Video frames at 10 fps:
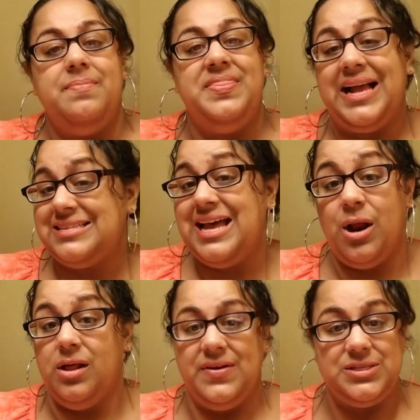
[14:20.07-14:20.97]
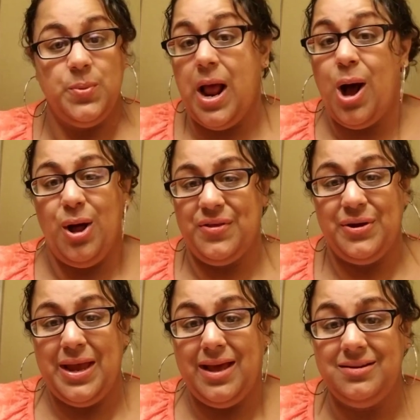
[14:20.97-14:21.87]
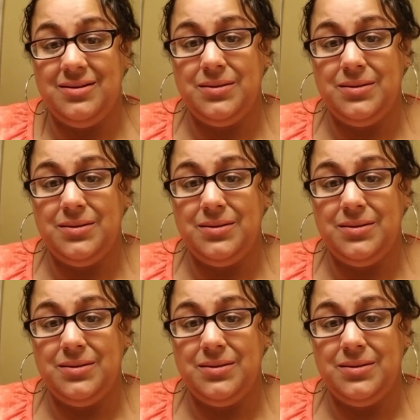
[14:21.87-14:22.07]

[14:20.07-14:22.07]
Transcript: That's not all of us. We're not all there yet.